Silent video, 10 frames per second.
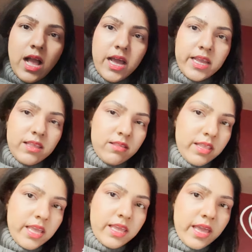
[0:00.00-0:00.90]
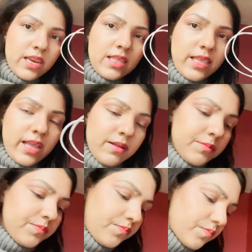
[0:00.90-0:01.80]
I take anything
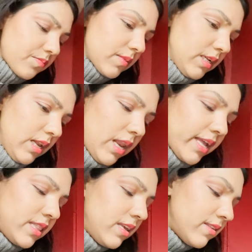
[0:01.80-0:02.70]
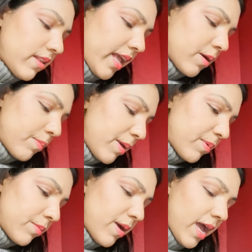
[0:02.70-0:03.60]
like this, like a
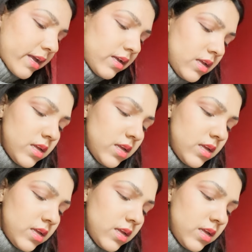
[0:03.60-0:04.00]
paper bag.